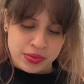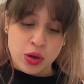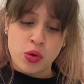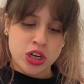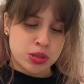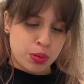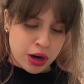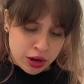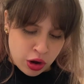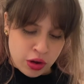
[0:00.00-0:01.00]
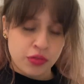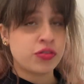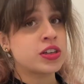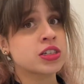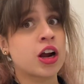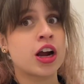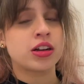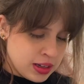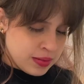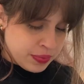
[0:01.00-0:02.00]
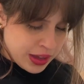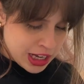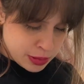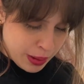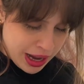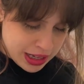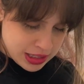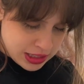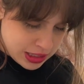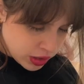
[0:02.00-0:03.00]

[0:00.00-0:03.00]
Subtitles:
The worst part of the skirt has passed.